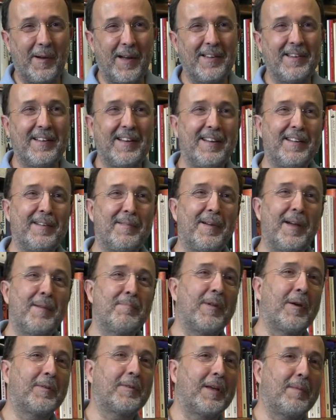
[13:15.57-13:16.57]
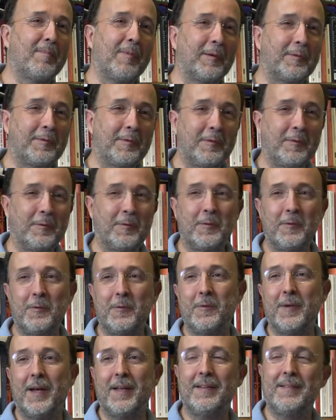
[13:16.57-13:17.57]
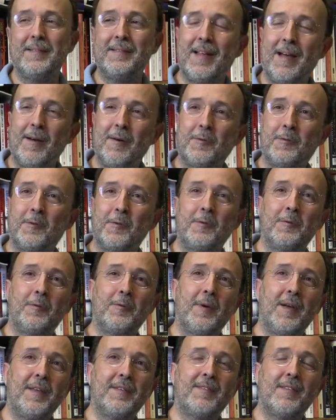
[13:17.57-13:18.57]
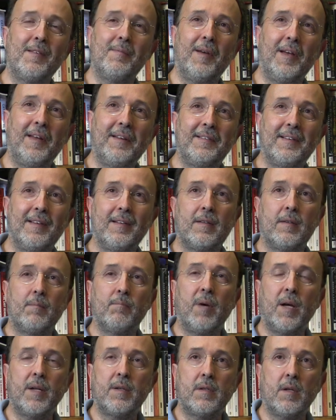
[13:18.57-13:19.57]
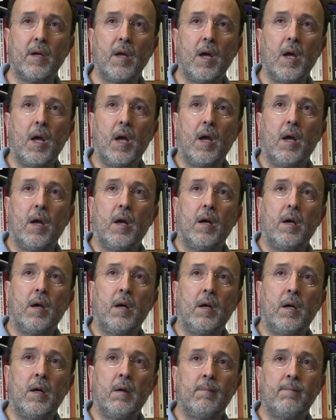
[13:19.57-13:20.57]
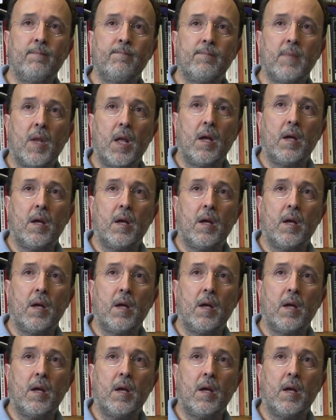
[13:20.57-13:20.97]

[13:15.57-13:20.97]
I, am not able to to uh, now to to estimate it. But um,